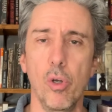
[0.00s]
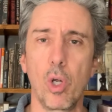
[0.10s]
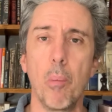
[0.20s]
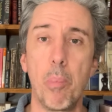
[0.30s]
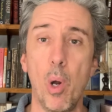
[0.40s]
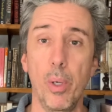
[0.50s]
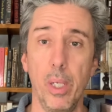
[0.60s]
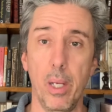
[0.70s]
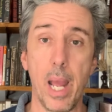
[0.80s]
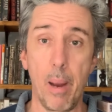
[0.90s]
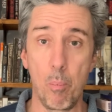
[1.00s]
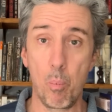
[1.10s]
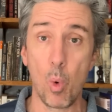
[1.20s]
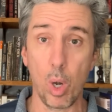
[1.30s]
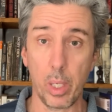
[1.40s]
component at
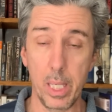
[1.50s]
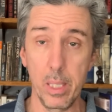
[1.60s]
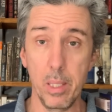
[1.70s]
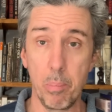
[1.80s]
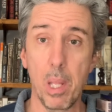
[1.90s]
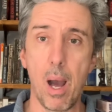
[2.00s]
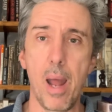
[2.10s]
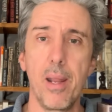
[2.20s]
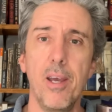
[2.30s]
work in the plot.